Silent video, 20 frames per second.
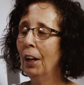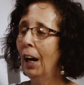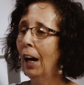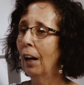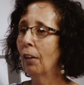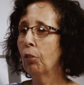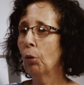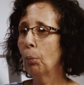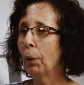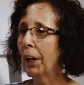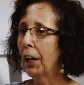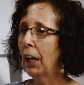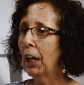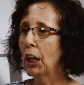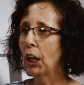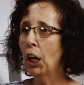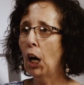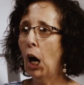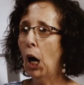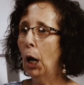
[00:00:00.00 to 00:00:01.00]
everybody can
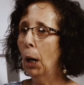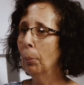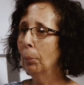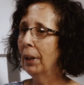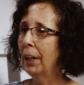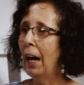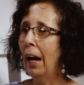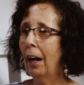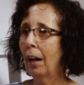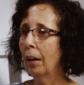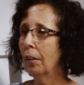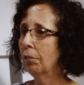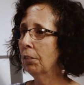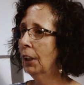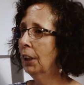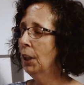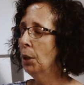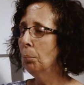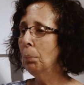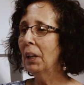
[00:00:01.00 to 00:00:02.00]
come and have
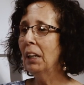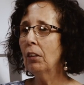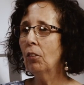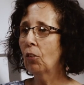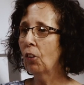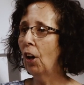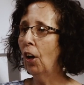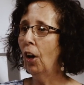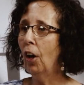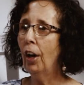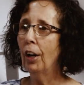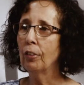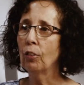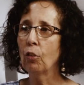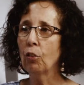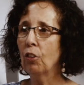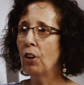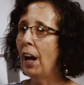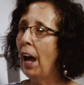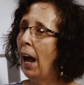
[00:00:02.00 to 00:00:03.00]
pizza and
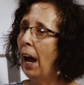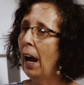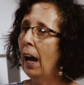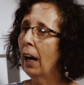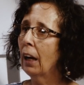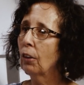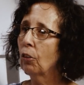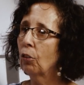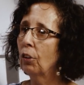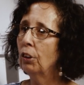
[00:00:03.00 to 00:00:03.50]
snacks and